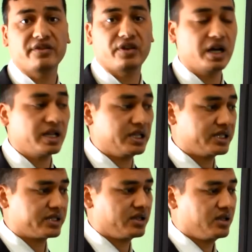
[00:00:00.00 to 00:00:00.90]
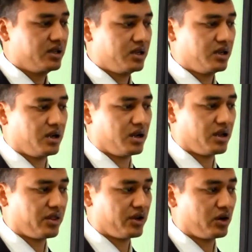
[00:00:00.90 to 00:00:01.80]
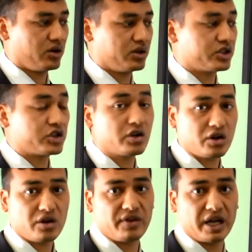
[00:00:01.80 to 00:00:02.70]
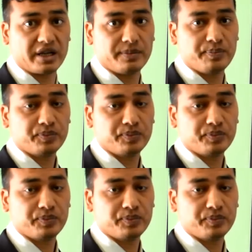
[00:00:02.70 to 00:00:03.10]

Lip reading: A fire is the general fire,